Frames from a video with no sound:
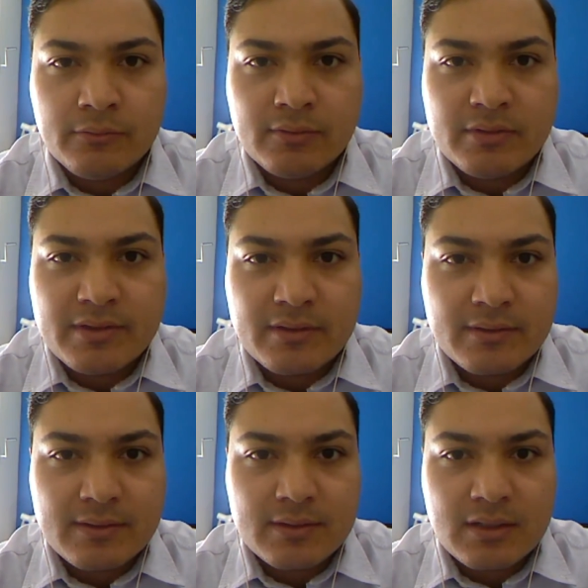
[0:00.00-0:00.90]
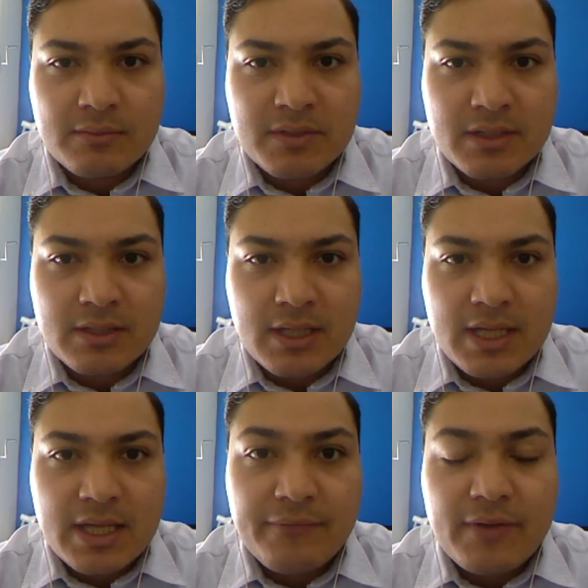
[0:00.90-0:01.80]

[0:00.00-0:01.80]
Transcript: For instance, I mean, if